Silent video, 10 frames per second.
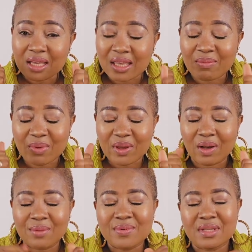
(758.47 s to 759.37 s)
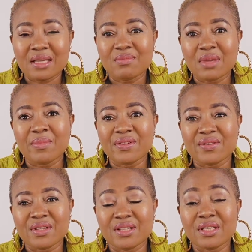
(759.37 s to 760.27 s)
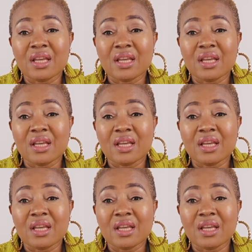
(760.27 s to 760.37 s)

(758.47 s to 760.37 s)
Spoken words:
Keep it up, send me a message,